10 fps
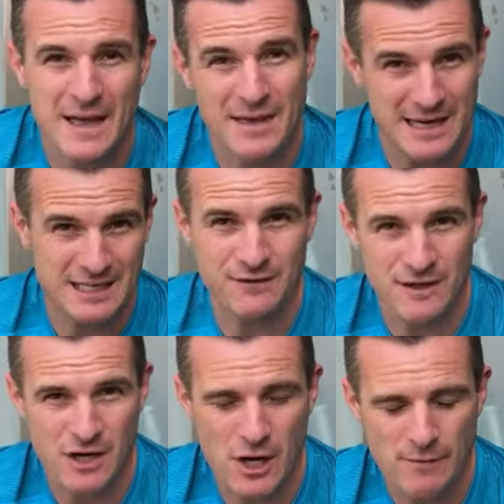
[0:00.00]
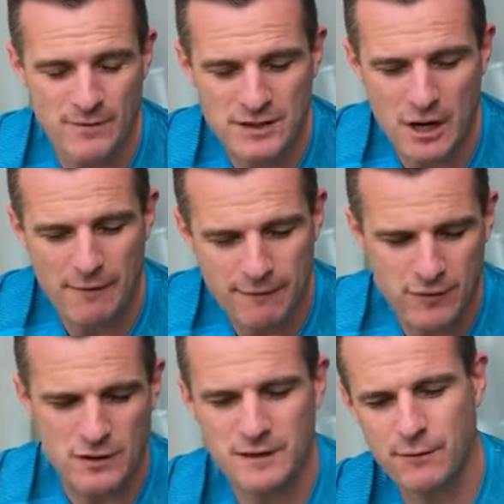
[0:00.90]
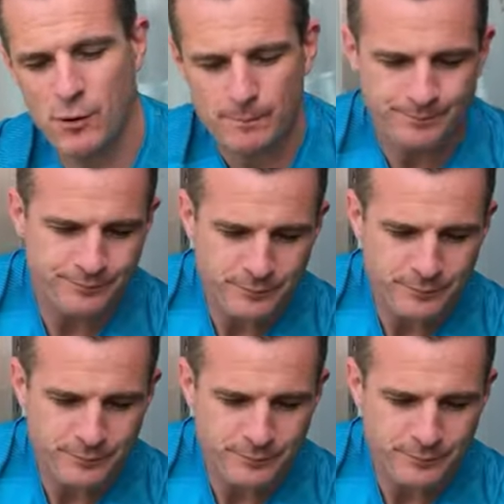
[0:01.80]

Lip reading: in the next video. So first of all,